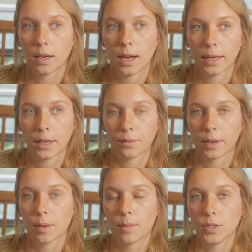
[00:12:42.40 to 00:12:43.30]
I can
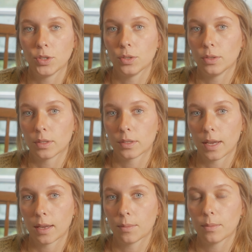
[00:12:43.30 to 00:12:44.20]
recommend you do the
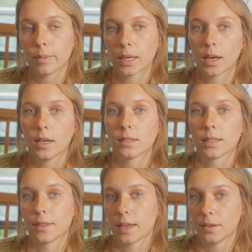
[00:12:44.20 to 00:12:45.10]
same because
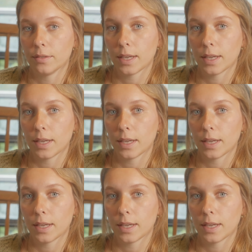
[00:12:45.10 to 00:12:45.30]
at the end of the